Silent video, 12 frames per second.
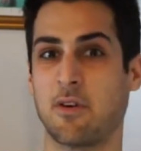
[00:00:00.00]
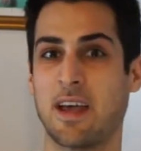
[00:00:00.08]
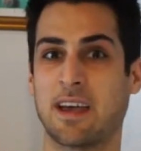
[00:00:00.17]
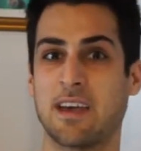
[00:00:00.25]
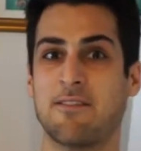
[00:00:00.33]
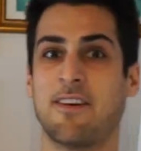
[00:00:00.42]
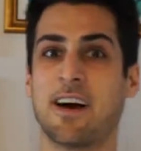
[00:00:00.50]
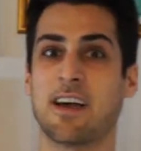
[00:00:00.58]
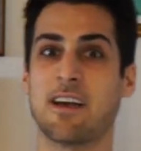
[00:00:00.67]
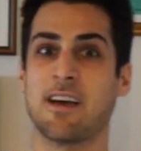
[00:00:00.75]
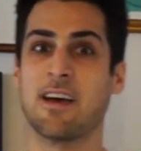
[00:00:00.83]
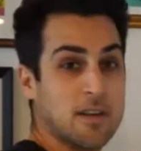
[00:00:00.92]
Like if
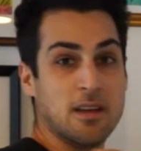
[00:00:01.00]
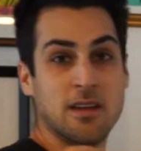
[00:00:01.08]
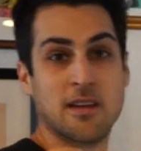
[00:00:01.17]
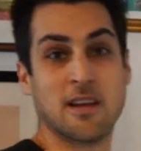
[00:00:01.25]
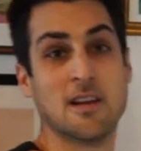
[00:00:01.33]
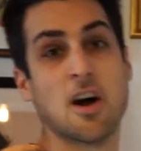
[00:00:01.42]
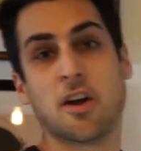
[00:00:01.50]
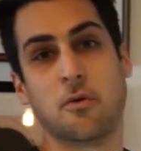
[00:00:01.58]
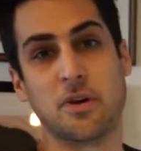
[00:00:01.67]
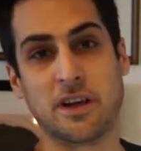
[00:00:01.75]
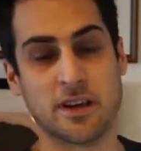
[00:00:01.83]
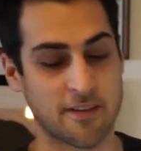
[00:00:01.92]
I
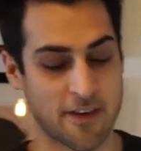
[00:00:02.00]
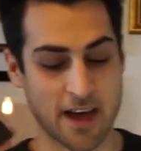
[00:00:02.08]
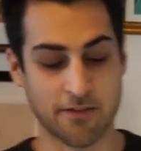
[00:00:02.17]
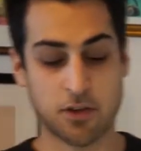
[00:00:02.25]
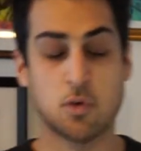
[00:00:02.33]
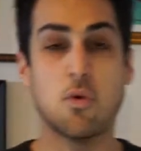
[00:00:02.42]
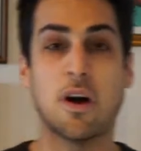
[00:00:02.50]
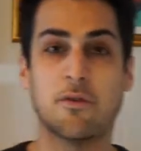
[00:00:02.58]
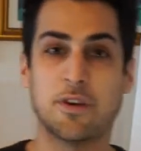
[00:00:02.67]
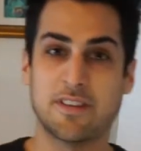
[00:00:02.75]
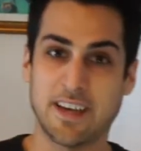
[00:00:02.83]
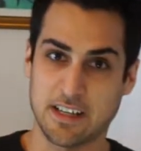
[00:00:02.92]
have
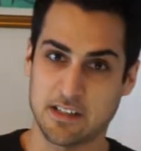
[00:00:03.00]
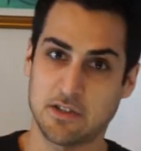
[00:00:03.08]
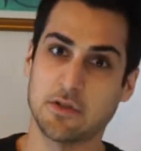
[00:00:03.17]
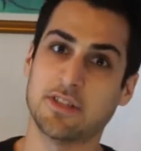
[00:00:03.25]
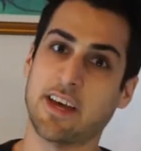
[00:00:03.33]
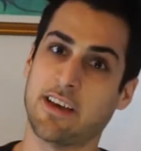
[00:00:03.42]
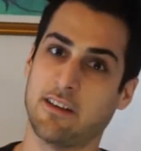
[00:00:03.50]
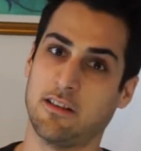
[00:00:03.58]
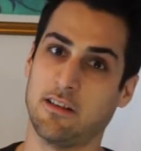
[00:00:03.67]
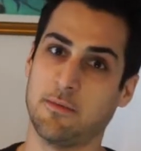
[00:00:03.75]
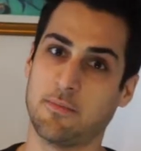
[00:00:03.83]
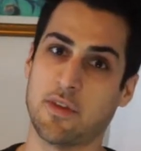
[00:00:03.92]
200 tickets to sale,
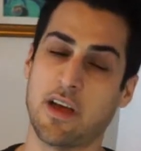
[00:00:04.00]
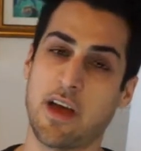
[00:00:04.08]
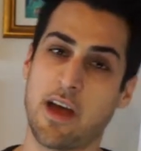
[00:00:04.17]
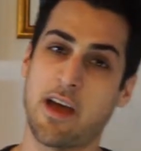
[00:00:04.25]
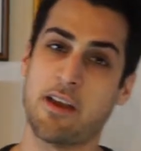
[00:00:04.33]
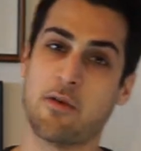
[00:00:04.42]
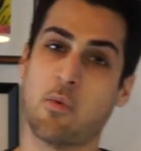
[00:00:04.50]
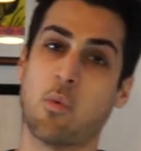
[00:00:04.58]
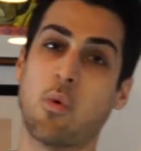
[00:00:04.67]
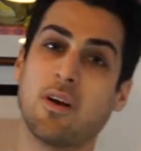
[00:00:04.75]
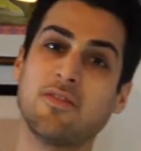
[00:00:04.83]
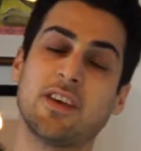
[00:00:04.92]
and
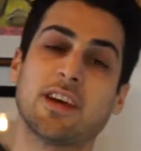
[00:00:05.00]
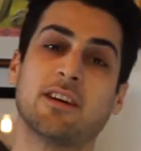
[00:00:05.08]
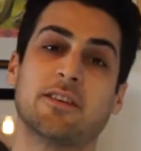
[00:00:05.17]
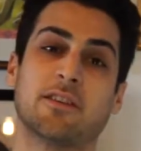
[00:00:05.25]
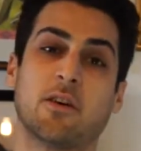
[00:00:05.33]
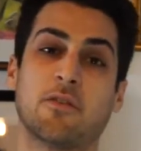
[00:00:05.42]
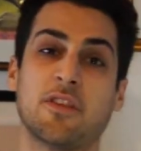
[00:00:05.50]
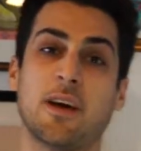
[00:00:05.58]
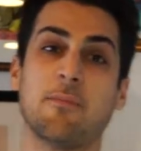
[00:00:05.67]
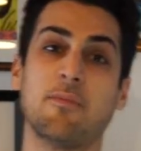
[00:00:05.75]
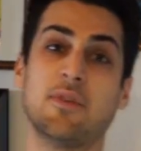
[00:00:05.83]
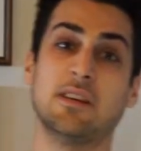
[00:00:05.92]
one ticket of
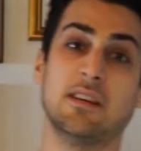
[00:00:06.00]
them